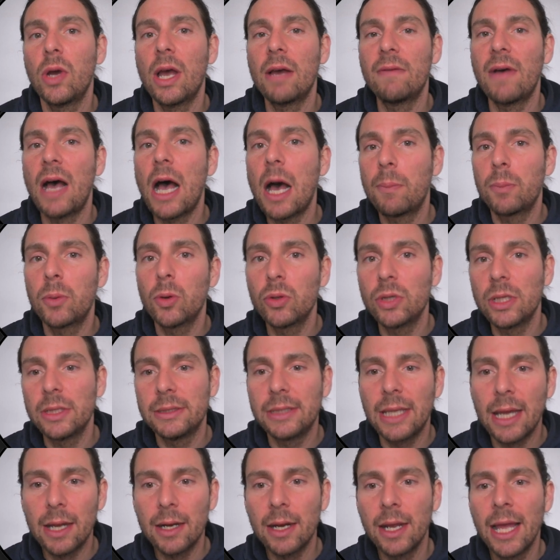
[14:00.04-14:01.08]
have uploaded
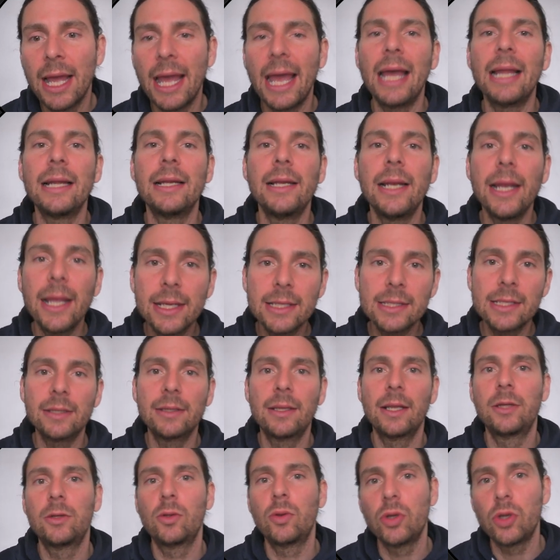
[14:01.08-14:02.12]
there and links
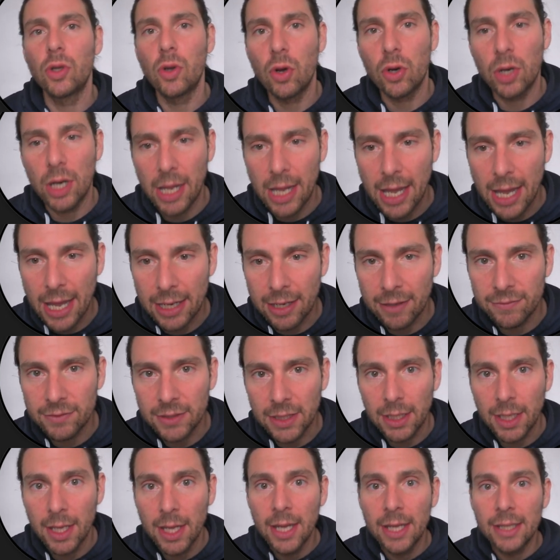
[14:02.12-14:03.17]
it to your
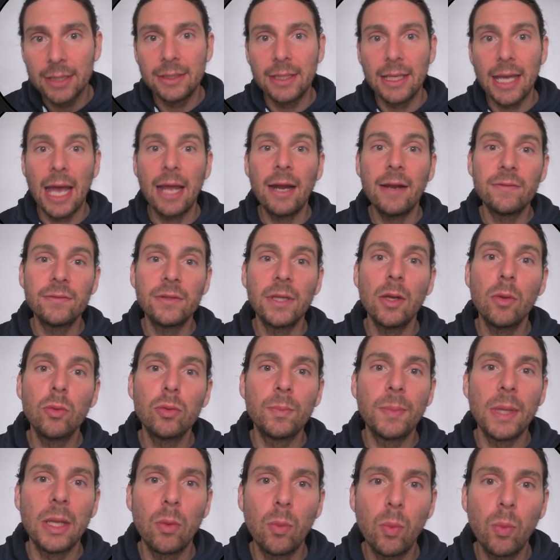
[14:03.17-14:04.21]
nft the nft
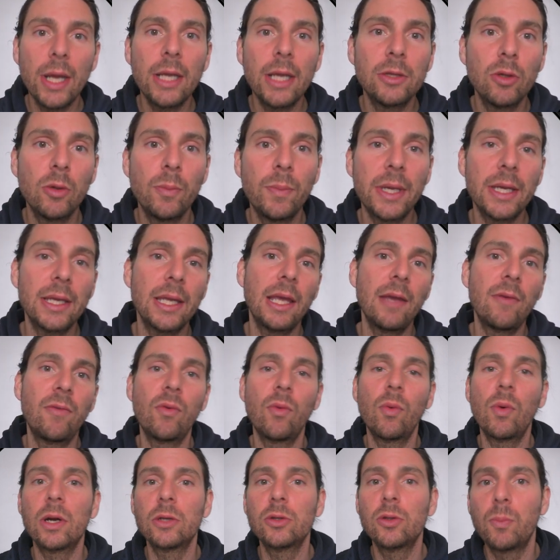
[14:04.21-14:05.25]
would be way too big if
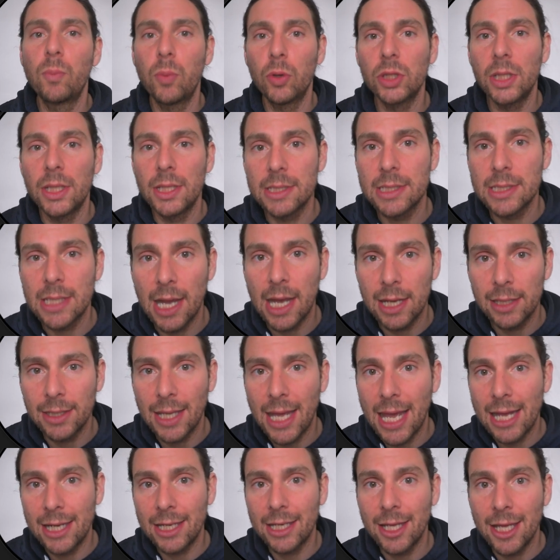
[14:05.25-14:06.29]
we were to put inside
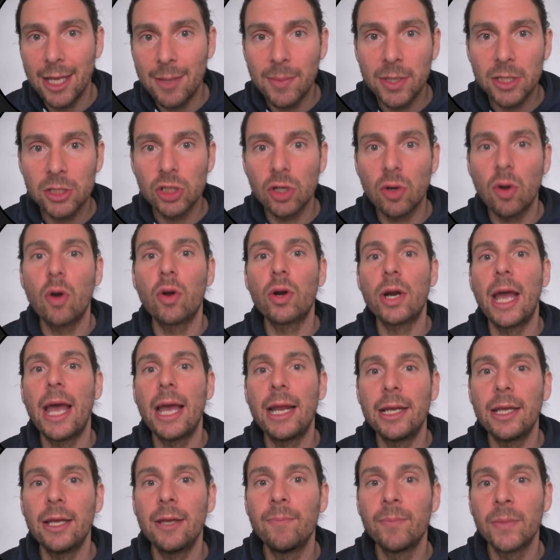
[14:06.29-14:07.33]
any image or
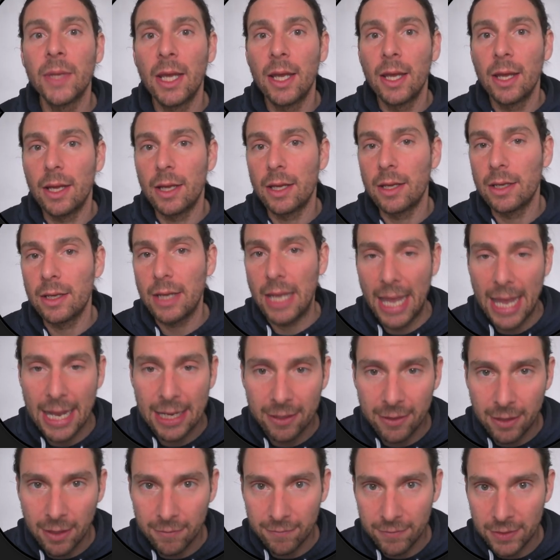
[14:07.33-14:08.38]
any uh,
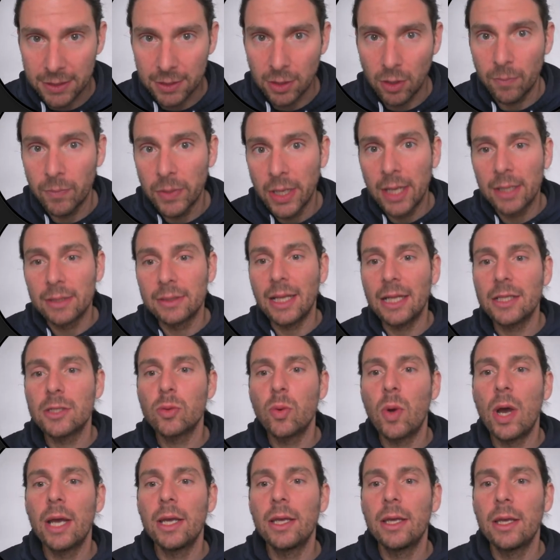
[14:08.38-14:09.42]
any video that's
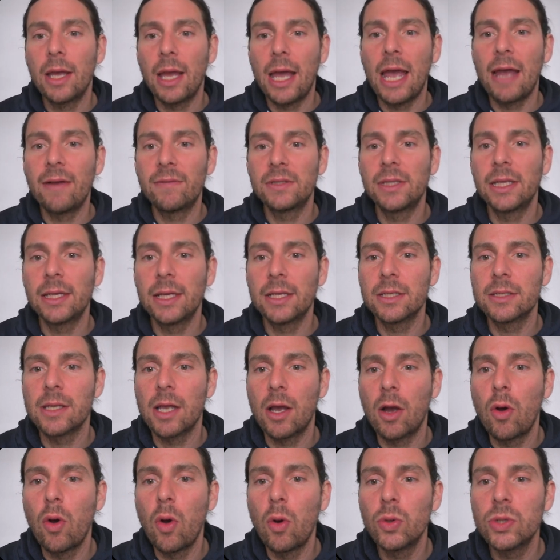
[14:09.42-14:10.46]
why everything is
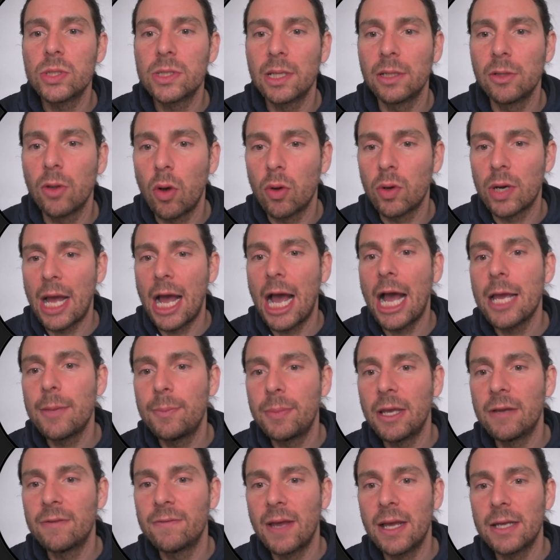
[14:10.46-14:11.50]
hosted on
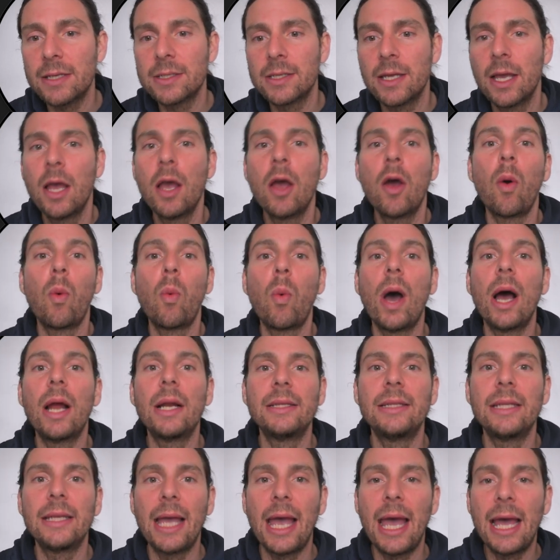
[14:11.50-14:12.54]
ipfs
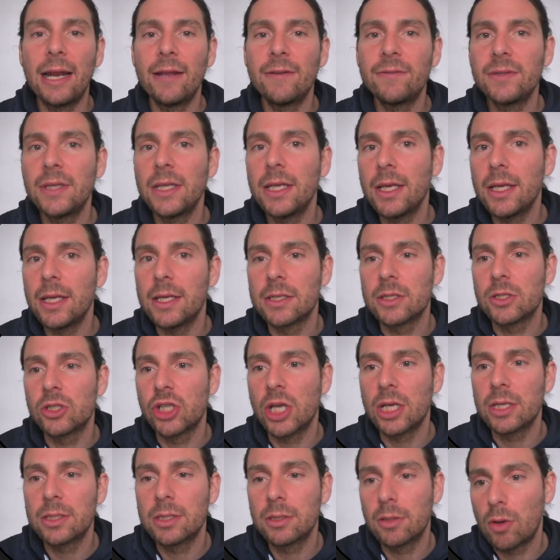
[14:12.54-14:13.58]
while the nft is
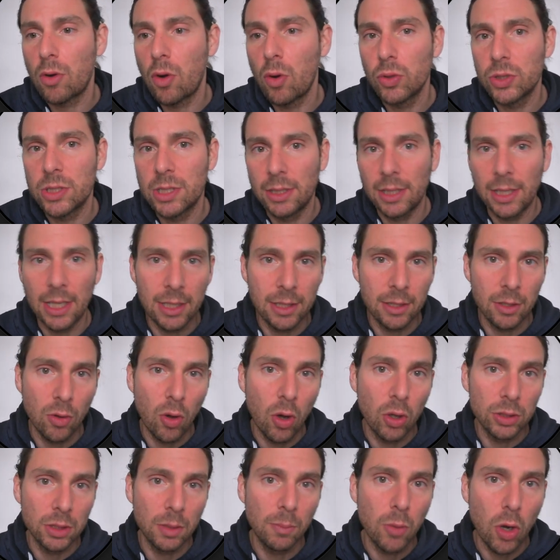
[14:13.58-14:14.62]
just hosted in
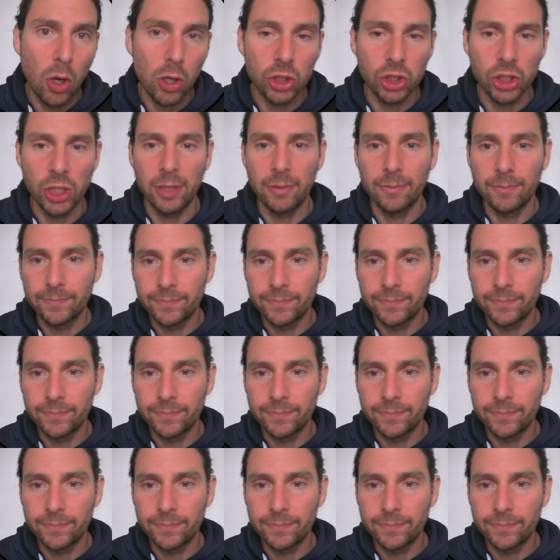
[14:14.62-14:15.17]
on the blockchain